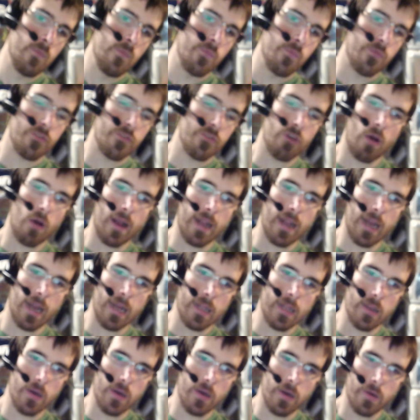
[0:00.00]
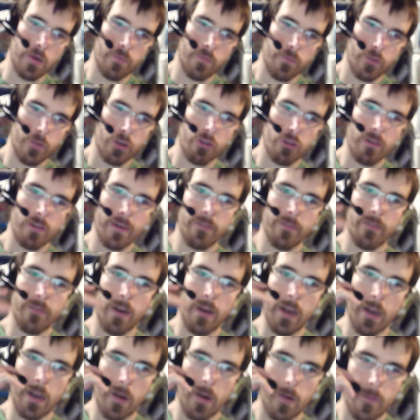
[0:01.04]
So I got Street
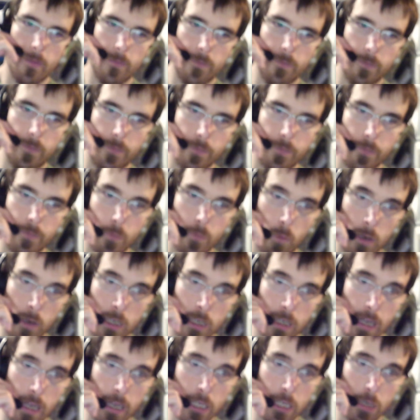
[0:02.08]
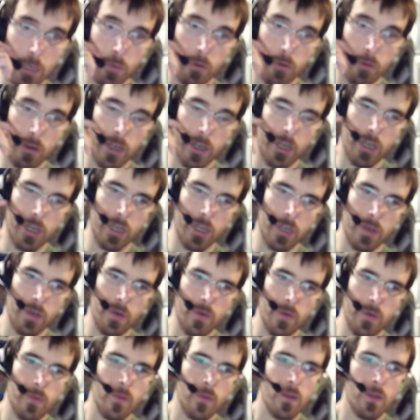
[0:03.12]
Fighter, which is actually really good.
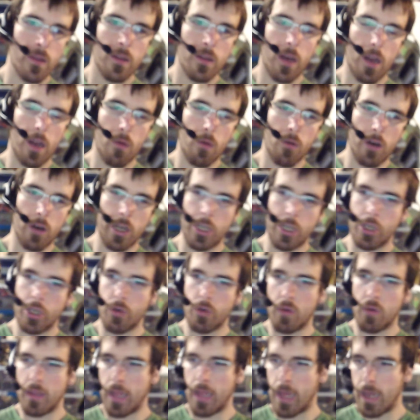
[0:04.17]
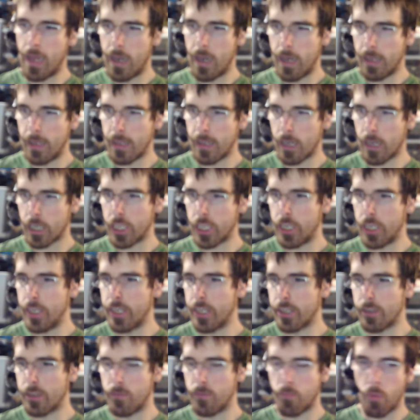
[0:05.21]
I really enjoy that. It's actually a
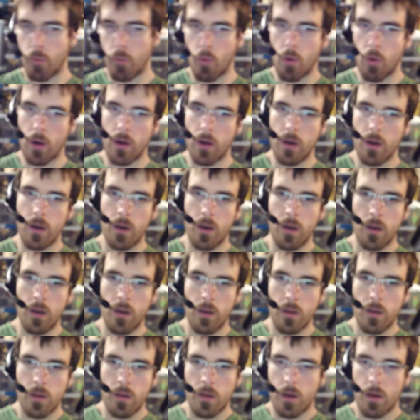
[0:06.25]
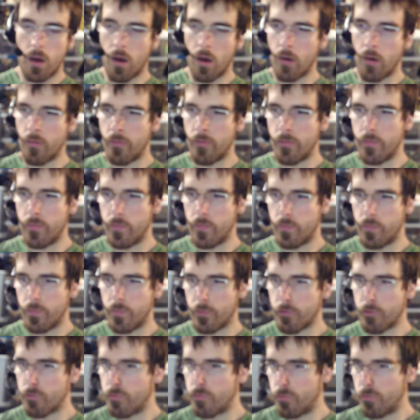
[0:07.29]
decent port of
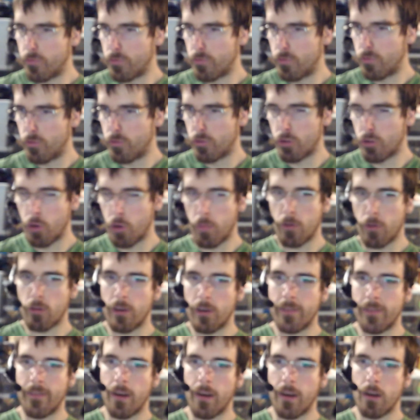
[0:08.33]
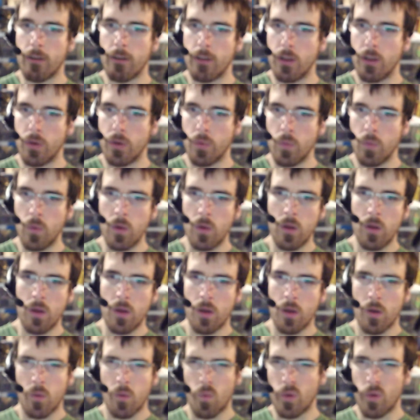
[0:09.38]
Super Street Fighter 2
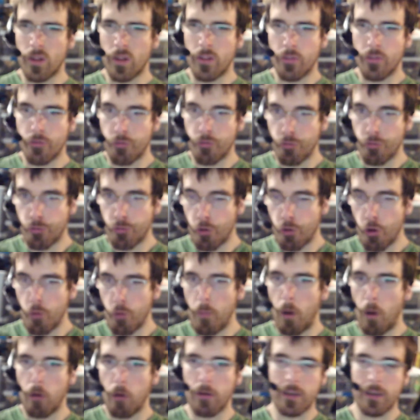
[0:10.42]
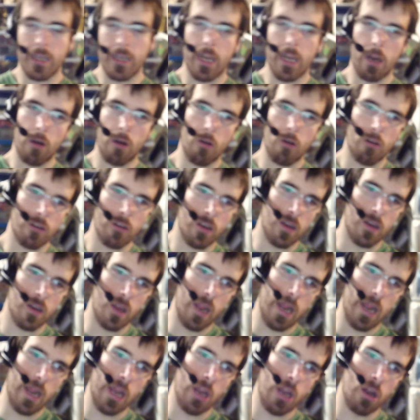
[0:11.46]
with two bonus characters in
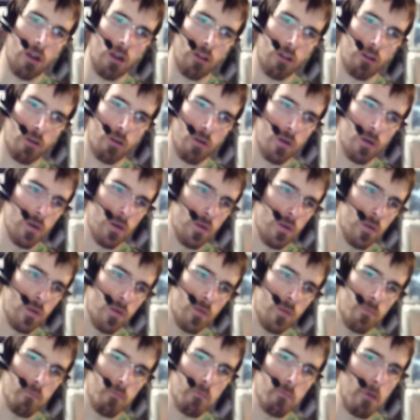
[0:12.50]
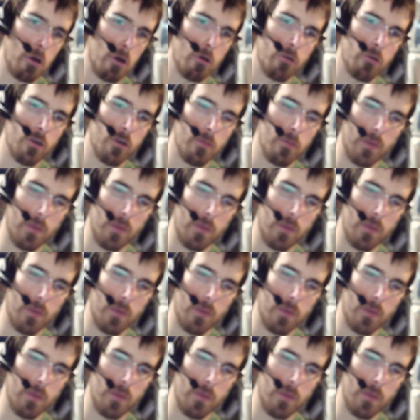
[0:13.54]
another mode.